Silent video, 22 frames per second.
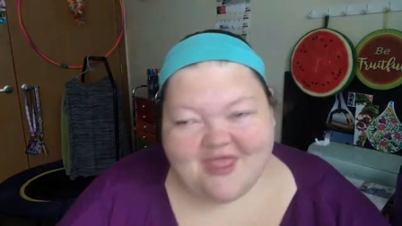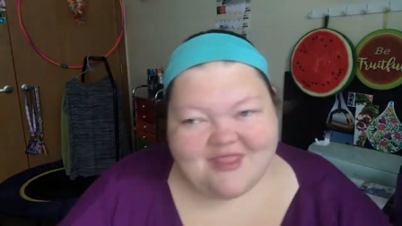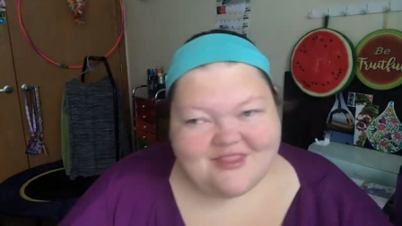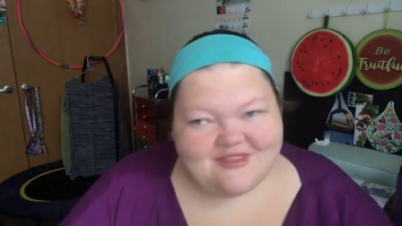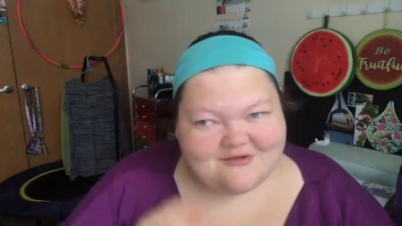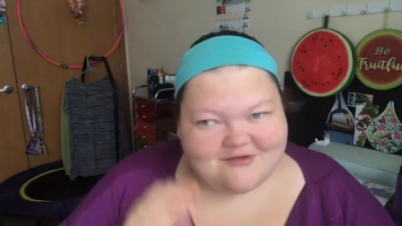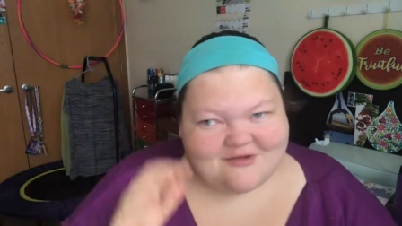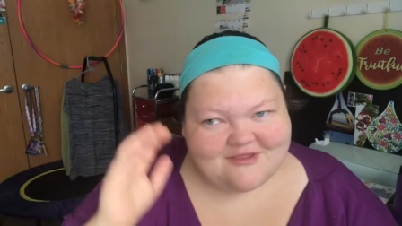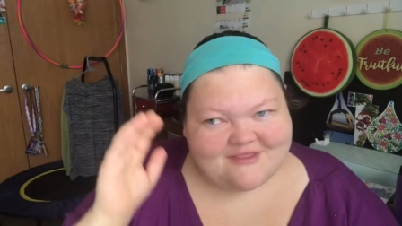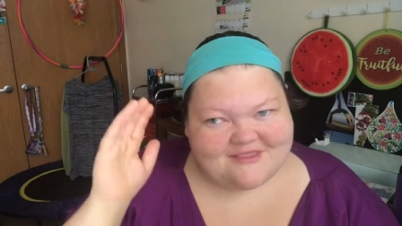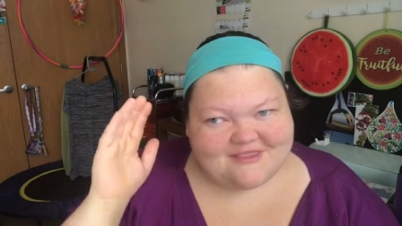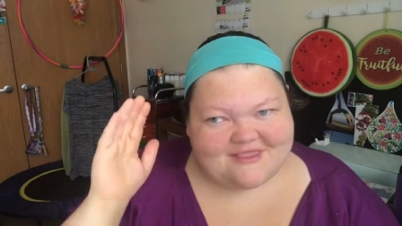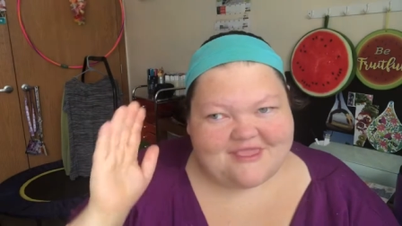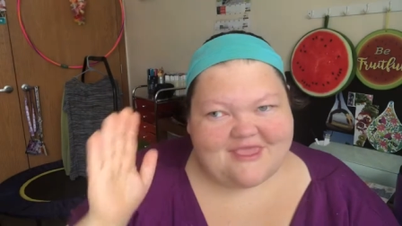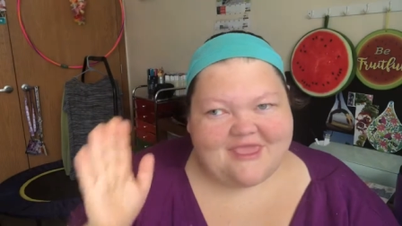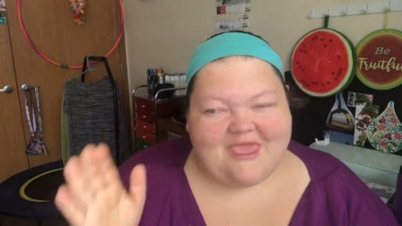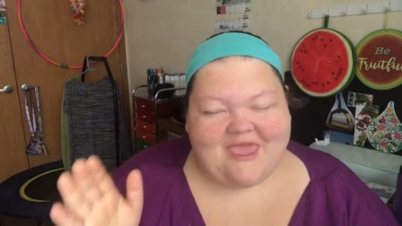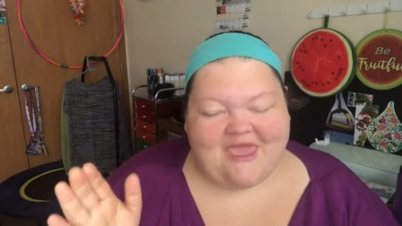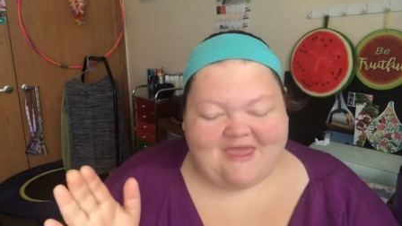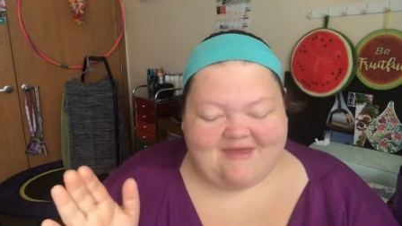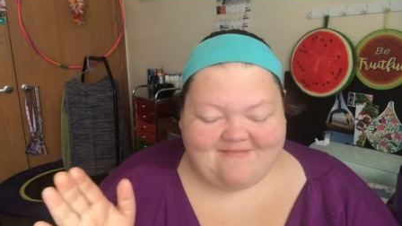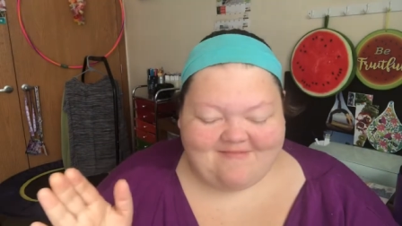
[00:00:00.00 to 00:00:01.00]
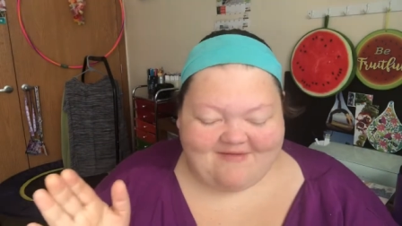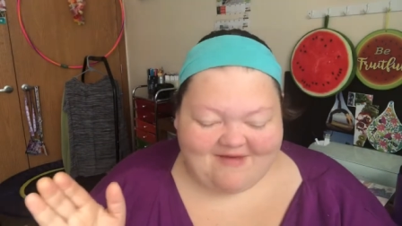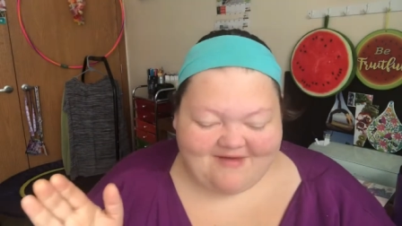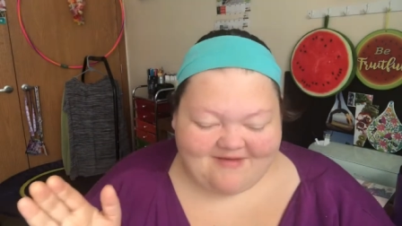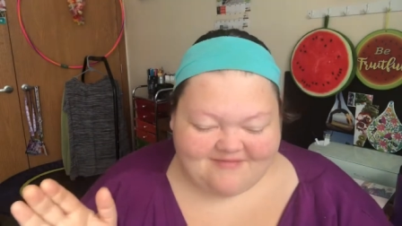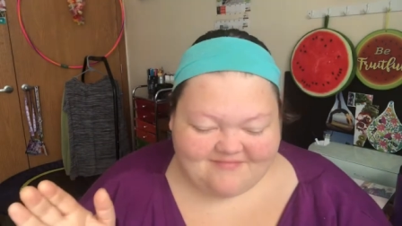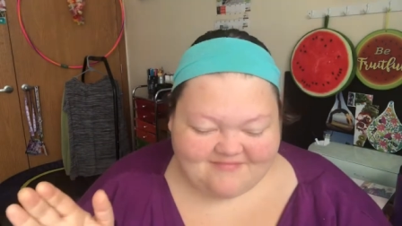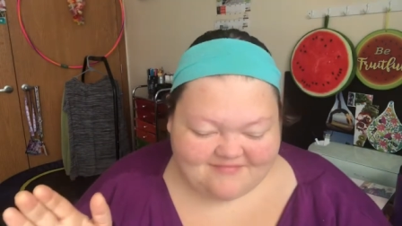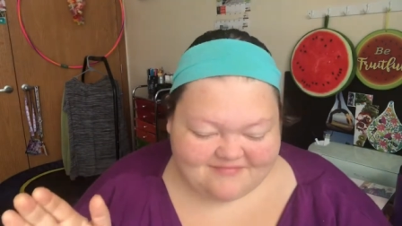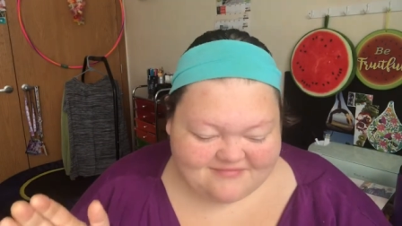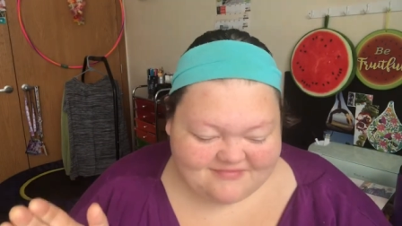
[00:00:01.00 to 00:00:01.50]
There is
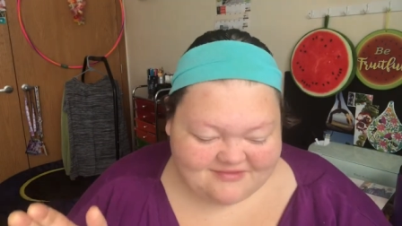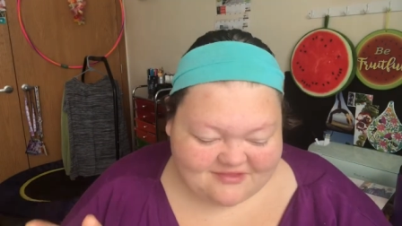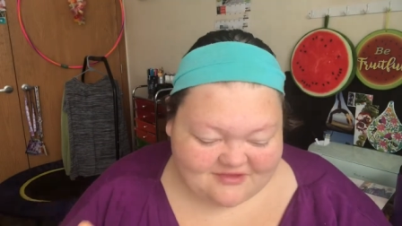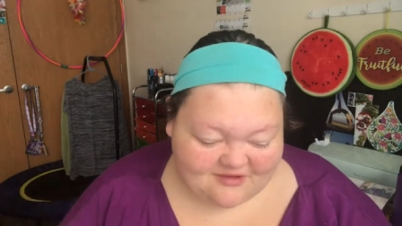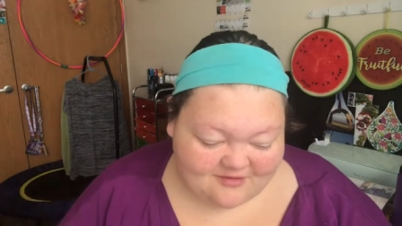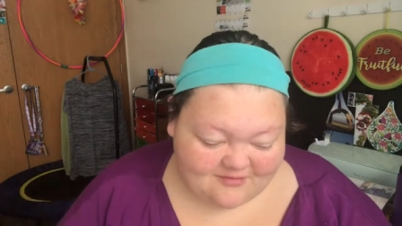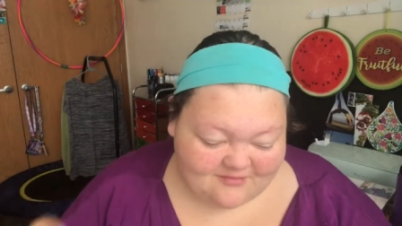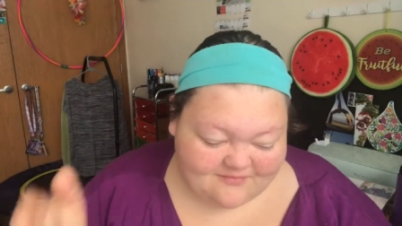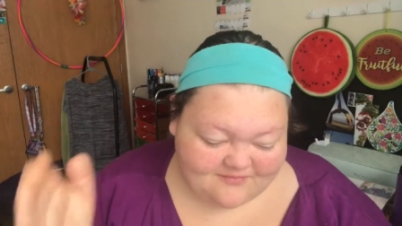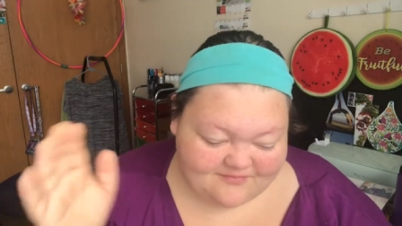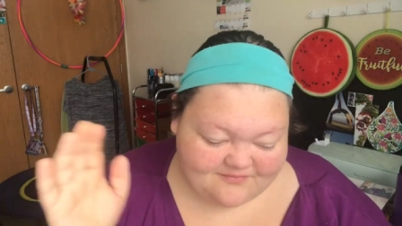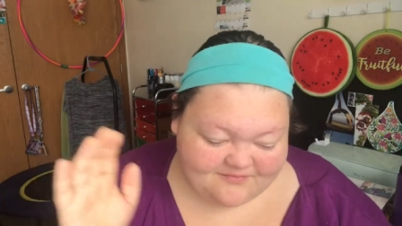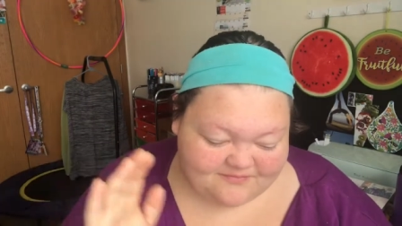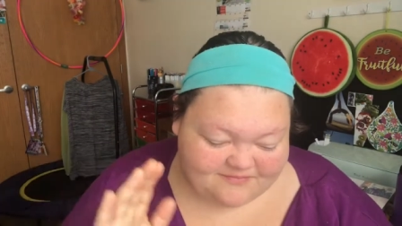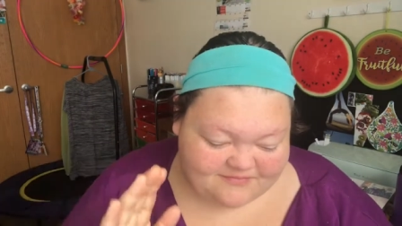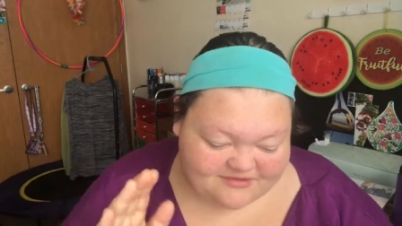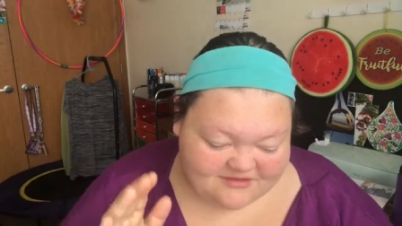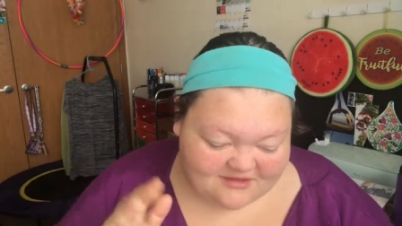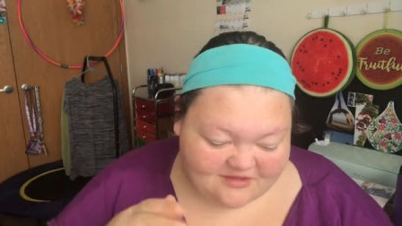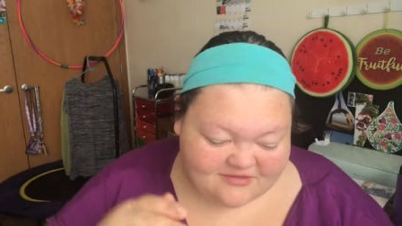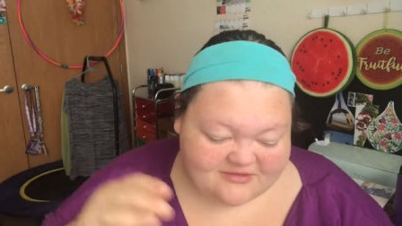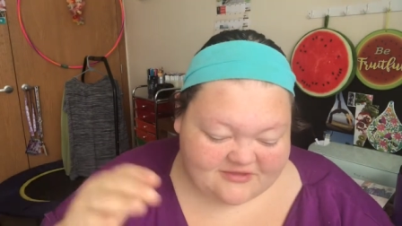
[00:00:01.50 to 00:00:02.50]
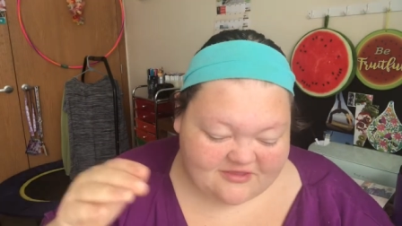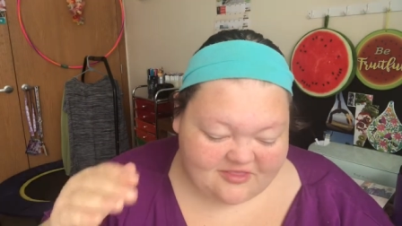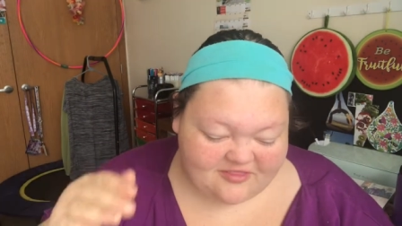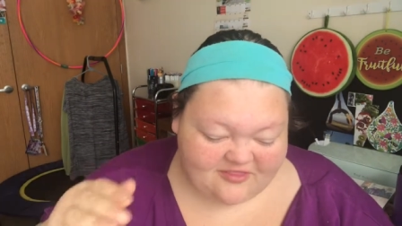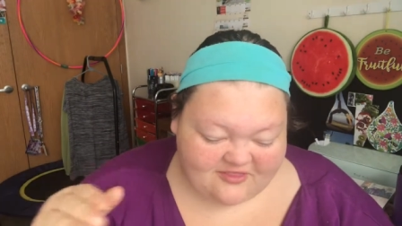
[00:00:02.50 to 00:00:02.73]
gamma. So, delta,